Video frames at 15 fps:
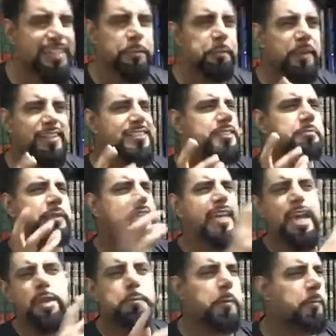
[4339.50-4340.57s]
person be
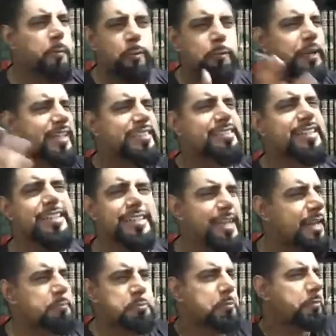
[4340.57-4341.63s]
capable when he's
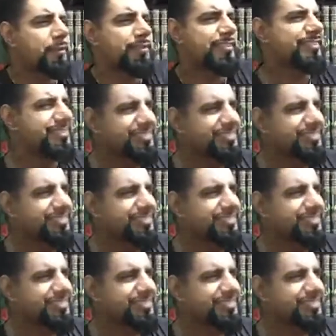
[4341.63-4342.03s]
incapable?